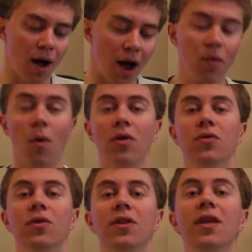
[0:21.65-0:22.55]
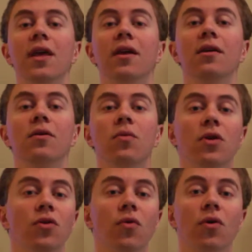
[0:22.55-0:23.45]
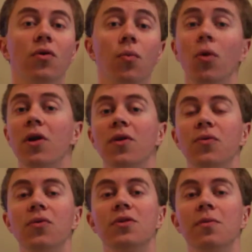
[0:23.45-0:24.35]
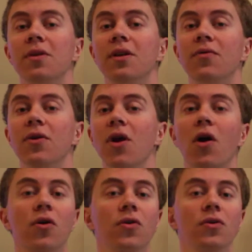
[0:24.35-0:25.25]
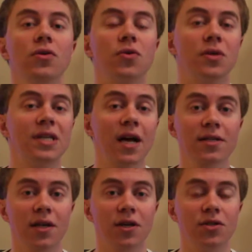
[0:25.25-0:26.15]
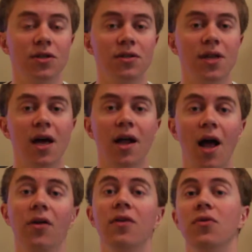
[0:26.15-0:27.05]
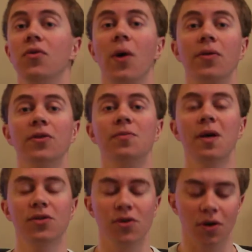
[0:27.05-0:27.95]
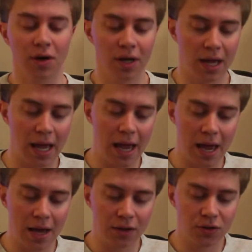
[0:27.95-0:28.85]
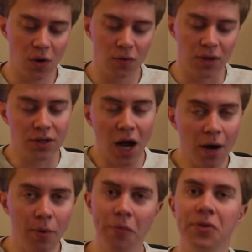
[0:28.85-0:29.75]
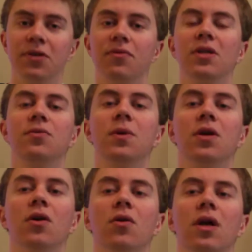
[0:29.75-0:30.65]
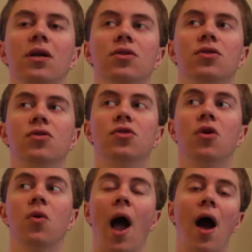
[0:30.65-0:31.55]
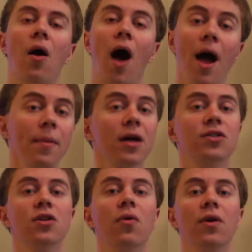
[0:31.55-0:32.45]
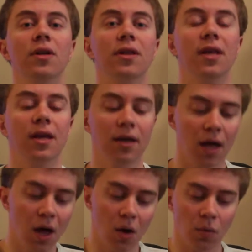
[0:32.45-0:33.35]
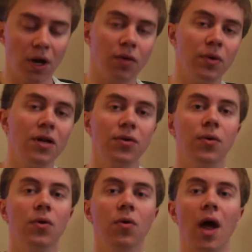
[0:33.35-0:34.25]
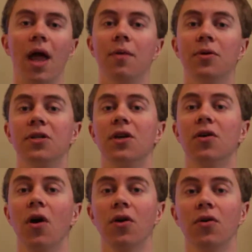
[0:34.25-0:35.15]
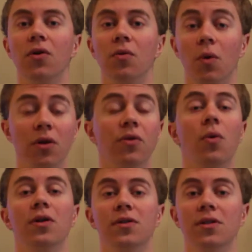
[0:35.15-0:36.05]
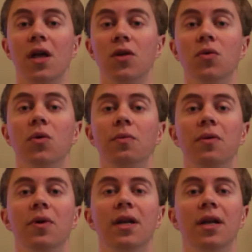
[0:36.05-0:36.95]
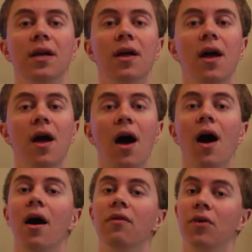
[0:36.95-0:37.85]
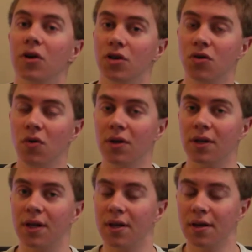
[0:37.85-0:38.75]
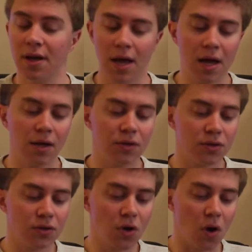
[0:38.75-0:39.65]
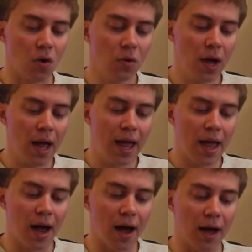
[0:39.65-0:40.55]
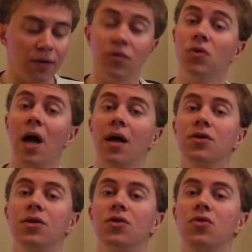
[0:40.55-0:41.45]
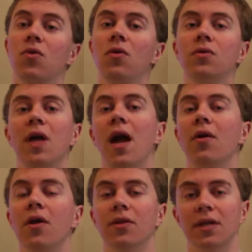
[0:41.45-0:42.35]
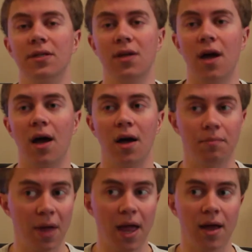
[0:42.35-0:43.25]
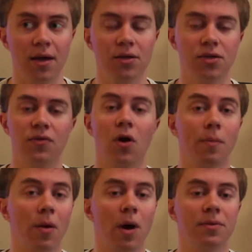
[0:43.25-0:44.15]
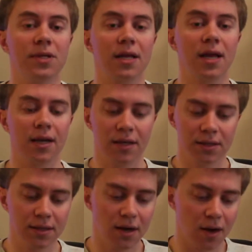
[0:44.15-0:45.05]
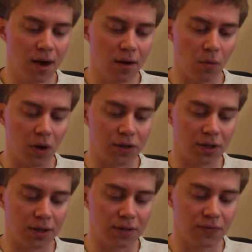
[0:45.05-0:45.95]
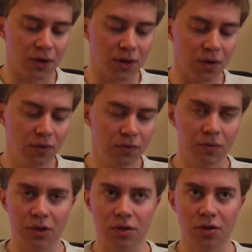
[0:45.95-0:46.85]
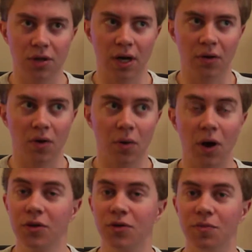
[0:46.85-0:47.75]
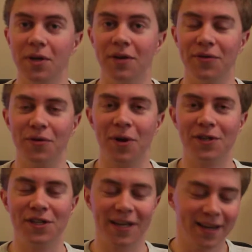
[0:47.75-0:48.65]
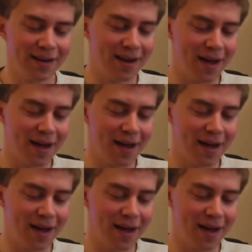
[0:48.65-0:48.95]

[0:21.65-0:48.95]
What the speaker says: I want you to think when you're working through some of the different articles or text selections that I'll give you throughout the semester. So the entire purpose of this video is to show you how I'm actually going to think when I read through a particular article, one of the ones that you will be reading very shortly. So, if you actually scroll down on this page, if you're on my website that is, watching this video, which I don't know where else you'd be if you're watching it,